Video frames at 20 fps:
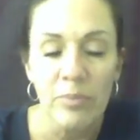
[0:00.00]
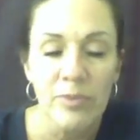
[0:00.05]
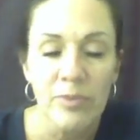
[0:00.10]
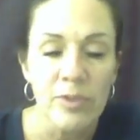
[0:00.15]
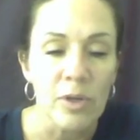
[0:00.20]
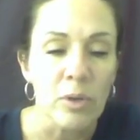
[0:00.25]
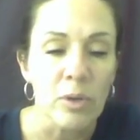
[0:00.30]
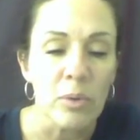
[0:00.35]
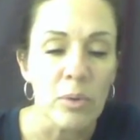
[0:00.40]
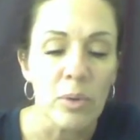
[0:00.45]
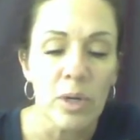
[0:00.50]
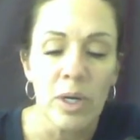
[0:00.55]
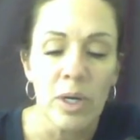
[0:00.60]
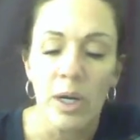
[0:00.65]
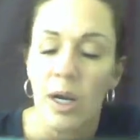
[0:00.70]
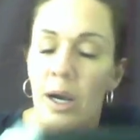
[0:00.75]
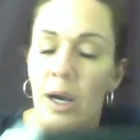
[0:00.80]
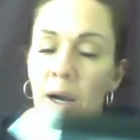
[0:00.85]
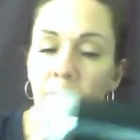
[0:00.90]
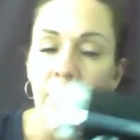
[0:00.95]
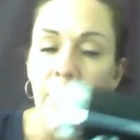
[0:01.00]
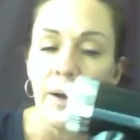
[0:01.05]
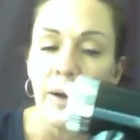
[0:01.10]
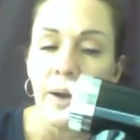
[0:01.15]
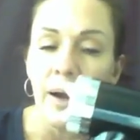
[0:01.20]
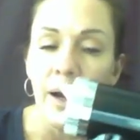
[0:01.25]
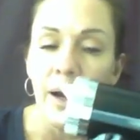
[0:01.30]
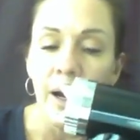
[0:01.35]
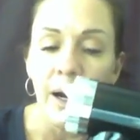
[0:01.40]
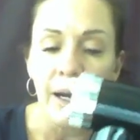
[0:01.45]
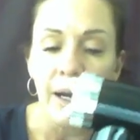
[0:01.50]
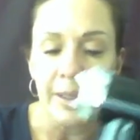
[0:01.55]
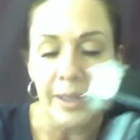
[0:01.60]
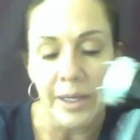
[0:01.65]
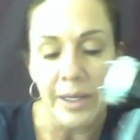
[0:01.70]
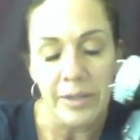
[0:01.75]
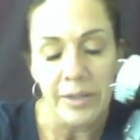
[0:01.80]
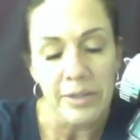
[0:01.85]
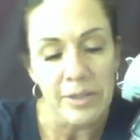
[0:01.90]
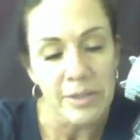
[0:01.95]
So I
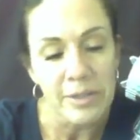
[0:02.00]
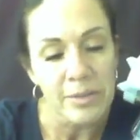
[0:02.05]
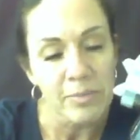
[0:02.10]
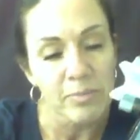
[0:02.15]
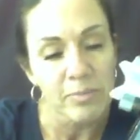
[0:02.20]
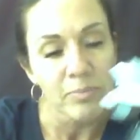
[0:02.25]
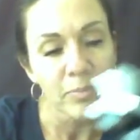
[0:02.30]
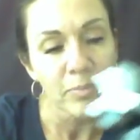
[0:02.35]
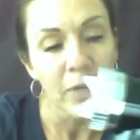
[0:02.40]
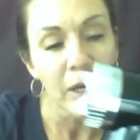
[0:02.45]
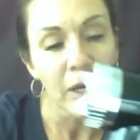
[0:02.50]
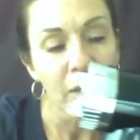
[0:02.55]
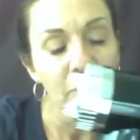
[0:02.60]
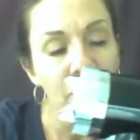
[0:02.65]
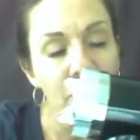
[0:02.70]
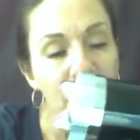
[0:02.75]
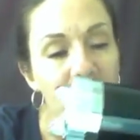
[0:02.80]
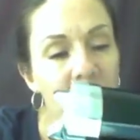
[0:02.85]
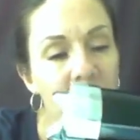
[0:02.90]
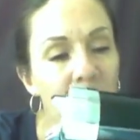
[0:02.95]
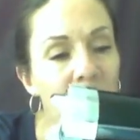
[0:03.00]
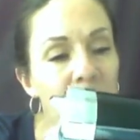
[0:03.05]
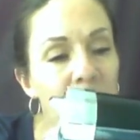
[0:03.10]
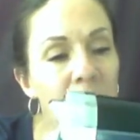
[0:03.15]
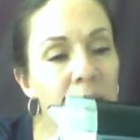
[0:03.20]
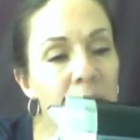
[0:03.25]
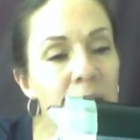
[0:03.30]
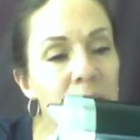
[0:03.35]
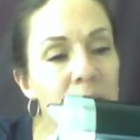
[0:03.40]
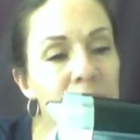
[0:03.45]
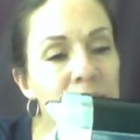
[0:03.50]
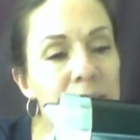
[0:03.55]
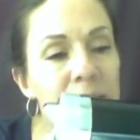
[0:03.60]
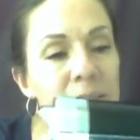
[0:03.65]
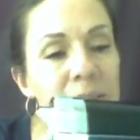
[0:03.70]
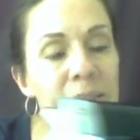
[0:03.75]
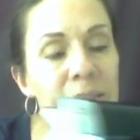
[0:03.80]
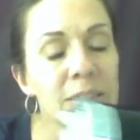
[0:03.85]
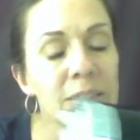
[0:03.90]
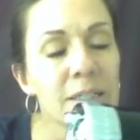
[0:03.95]
like this gun
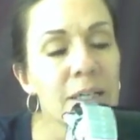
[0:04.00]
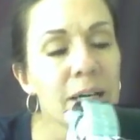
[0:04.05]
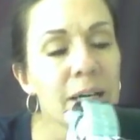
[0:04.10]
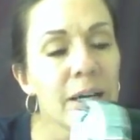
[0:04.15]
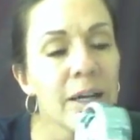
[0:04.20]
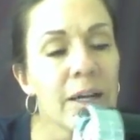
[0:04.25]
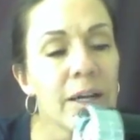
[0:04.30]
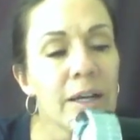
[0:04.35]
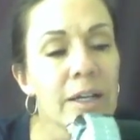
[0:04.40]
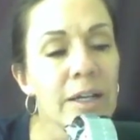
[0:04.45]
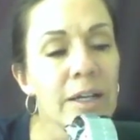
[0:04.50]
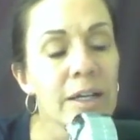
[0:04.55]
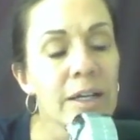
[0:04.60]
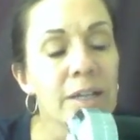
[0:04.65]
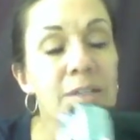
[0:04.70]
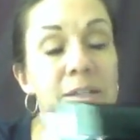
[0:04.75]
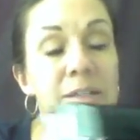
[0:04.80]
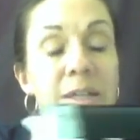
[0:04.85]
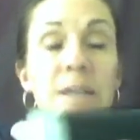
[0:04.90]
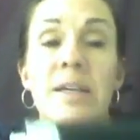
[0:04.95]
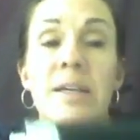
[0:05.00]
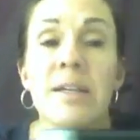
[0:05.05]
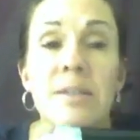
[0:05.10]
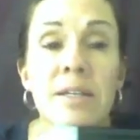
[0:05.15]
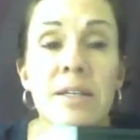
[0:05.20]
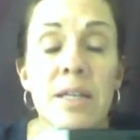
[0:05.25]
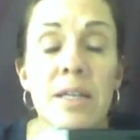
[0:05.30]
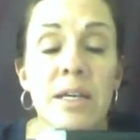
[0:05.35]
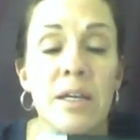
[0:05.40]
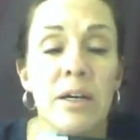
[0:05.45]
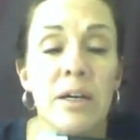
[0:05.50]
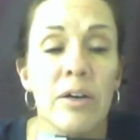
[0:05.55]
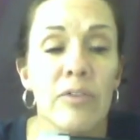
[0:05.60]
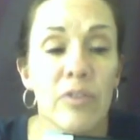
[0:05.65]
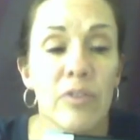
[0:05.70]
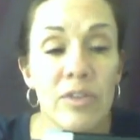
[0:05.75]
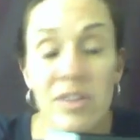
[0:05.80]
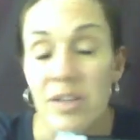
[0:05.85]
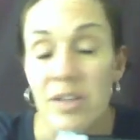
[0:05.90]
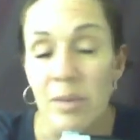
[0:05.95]
because it's easy
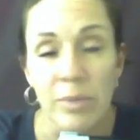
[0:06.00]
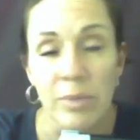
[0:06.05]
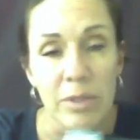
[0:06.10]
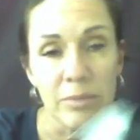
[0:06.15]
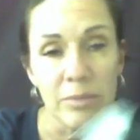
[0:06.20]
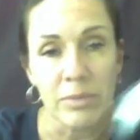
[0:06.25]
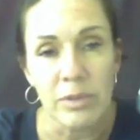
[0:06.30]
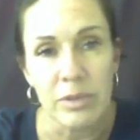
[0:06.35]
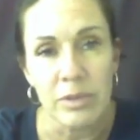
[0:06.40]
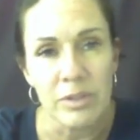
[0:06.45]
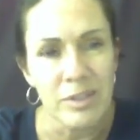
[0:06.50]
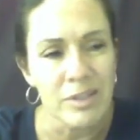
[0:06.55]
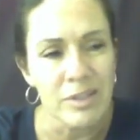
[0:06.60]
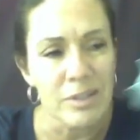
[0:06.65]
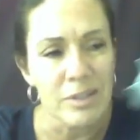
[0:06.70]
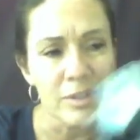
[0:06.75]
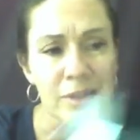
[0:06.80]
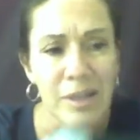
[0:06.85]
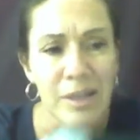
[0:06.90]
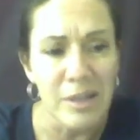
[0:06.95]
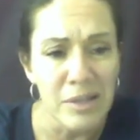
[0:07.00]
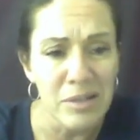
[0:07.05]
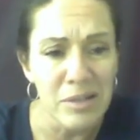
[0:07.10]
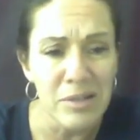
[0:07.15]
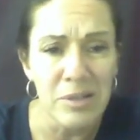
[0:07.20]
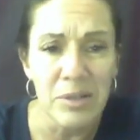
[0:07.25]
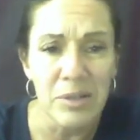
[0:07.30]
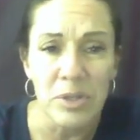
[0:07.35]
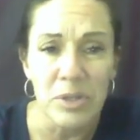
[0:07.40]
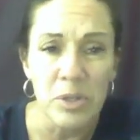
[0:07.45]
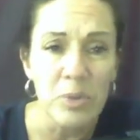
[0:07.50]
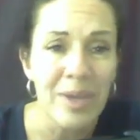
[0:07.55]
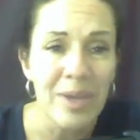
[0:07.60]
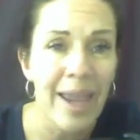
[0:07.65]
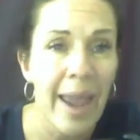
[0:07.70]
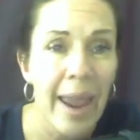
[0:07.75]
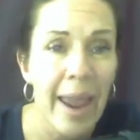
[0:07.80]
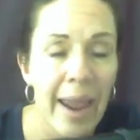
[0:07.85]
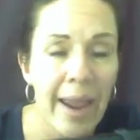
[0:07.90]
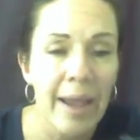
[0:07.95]
the settings, you
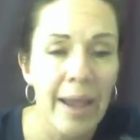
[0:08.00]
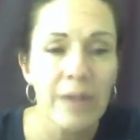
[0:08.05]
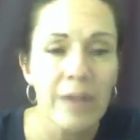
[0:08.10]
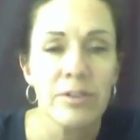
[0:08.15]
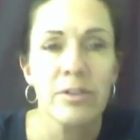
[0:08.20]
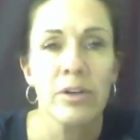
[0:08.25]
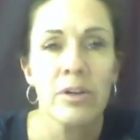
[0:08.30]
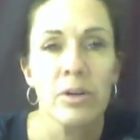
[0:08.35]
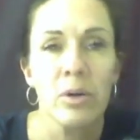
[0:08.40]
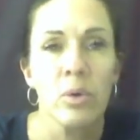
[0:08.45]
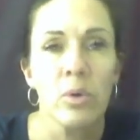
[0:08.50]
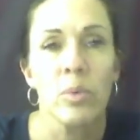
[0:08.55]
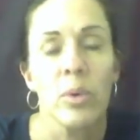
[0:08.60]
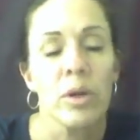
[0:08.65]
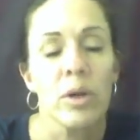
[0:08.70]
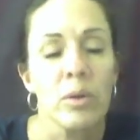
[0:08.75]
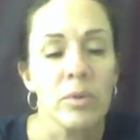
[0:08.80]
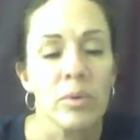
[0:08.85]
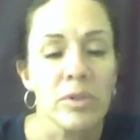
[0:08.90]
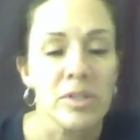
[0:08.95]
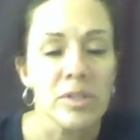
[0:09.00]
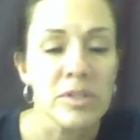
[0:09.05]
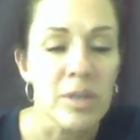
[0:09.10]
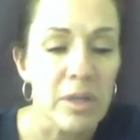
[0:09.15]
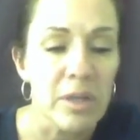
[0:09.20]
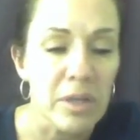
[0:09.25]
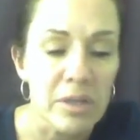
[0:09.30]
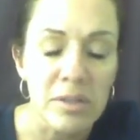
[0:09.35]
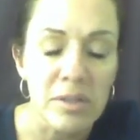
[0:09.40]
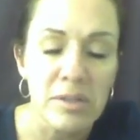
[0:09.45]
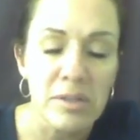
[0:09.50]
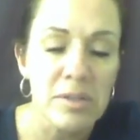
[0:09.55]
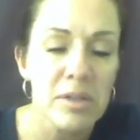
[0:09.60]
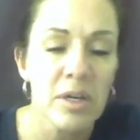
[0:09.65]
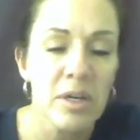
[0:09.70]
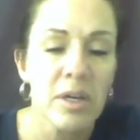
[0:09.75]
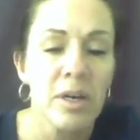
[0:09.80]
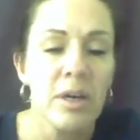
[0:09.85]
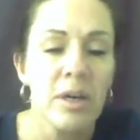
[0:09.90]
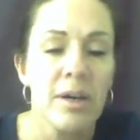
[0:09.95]
can't go wrong with the settings.
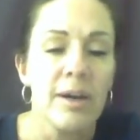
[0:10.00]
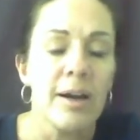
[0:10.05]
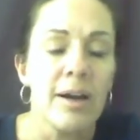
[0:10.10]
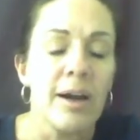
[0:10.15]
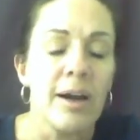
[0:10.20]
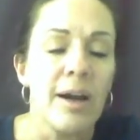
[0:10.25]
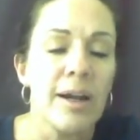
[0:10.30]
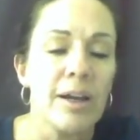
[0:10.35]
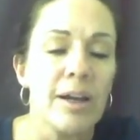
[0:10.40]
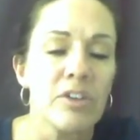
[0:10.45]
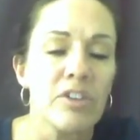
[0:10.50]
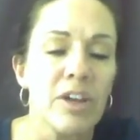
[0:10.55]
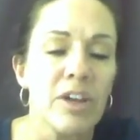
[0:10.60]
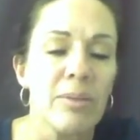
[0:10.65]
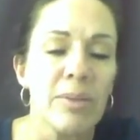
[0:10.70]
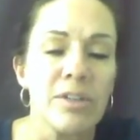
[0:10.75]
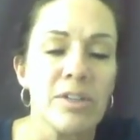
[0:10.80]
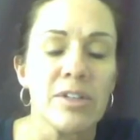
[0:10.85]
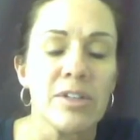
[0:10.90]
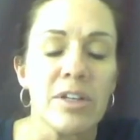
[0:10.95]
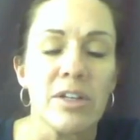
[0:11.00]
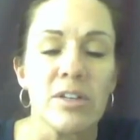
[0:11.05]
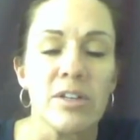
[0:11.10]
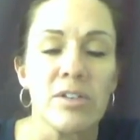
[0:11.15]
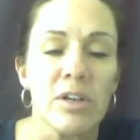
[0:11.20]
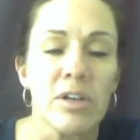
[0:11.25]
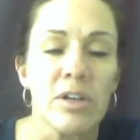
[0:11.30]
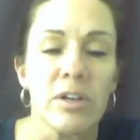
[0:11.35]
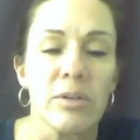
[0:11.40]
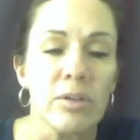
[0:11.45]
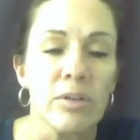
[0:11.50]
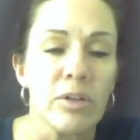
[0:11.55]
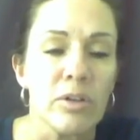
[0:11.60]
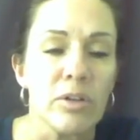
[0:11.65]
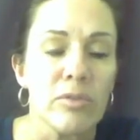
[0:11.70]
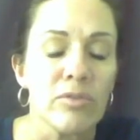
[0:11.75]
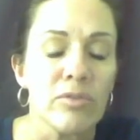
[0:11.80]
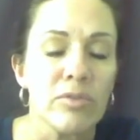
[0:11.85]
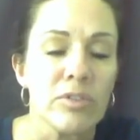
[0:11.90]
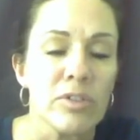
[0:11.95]
I actually have my settings on,
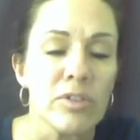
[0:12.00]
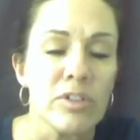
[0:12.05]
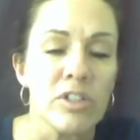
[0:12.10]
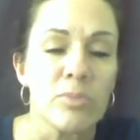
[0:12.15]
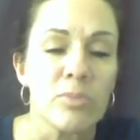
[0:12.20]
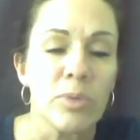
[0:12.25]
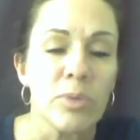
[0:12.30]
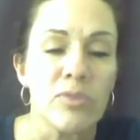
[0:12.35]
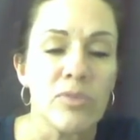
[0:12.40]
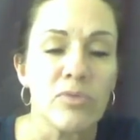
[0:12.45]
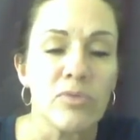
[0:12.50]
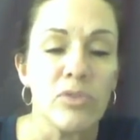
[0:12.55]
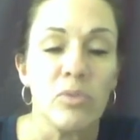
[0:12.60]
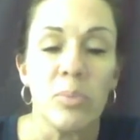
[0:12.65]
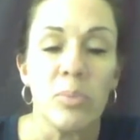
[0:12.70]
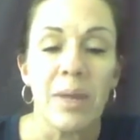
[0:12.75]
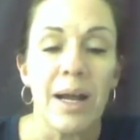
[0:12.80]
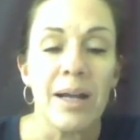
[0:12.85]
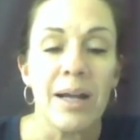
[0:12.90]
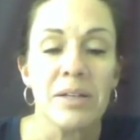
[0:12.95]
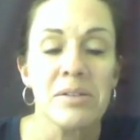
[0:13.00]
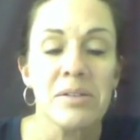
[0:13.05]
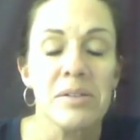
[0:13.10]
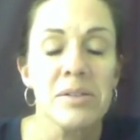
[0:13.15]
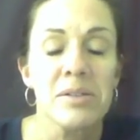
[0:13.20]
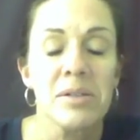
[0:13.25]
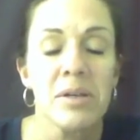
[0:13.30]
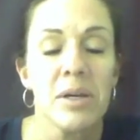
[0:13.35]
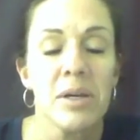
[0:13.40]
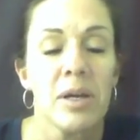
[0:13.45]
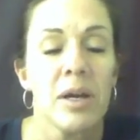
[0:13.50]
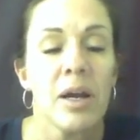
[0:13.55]
so it sprays full blast.